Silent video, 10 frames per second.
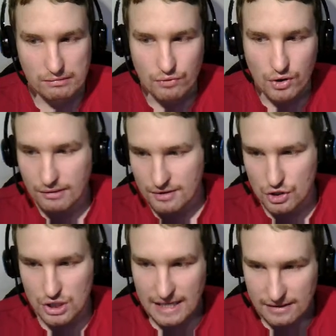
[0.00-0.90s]
work with
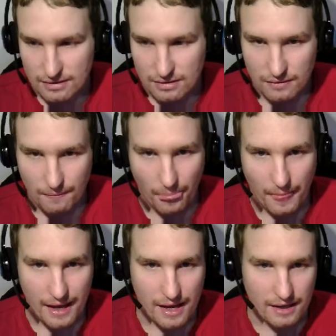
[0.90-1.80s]
chance,
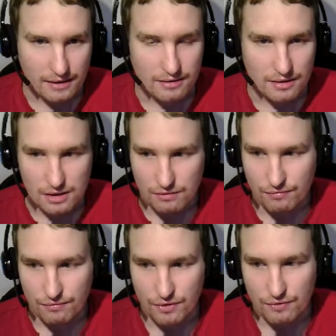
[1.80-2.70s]
and
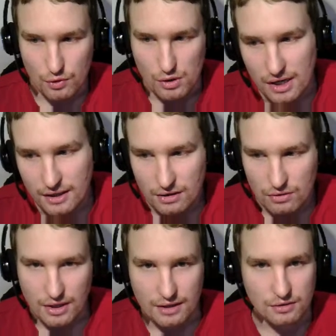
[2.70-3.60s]
if you're lucky,
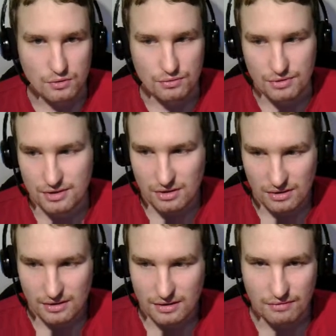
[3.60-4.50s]
you get a good
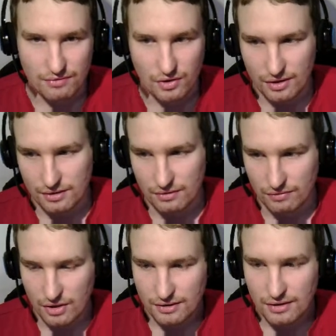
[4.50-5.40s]
result, and if
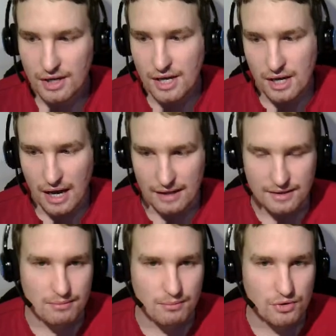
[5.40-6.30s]
not. And
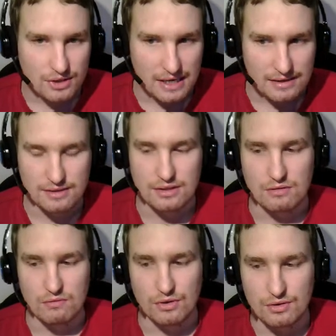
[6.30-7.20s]
in the most cases,
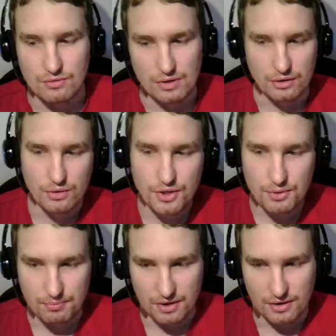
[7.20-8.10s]
this works really good
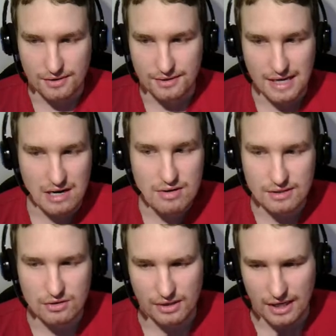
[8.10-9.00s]
because there is
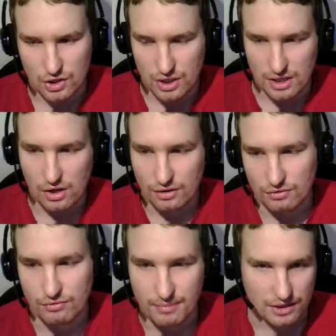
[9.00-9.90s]
not actually a lot
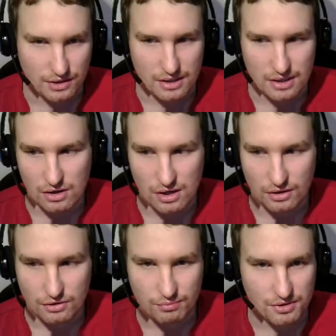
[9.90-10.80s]

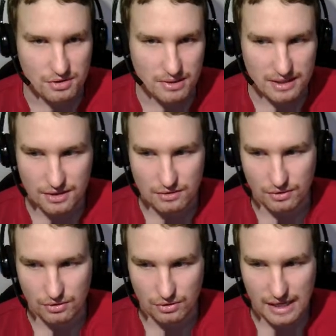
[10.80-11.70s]
of possibilities
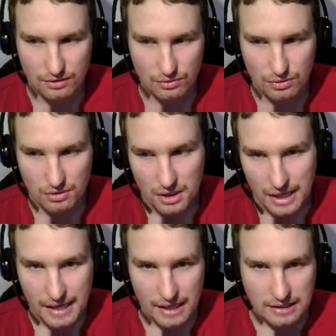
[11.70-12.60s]
what you can do.
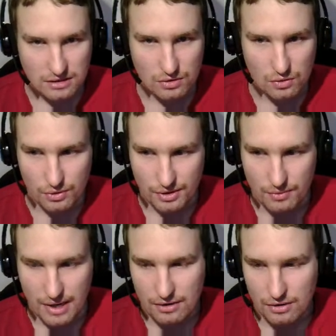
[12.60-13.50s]
So the
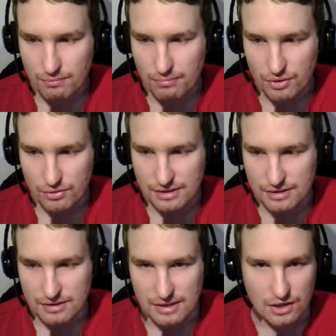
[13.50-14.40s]
random
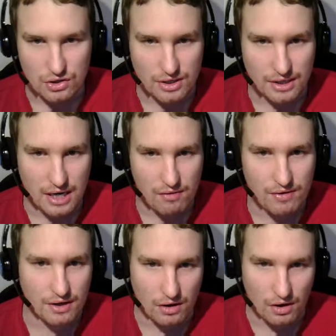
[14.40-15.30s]
process is actually
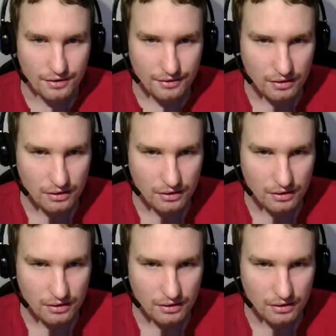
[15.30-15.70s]
covering a lot.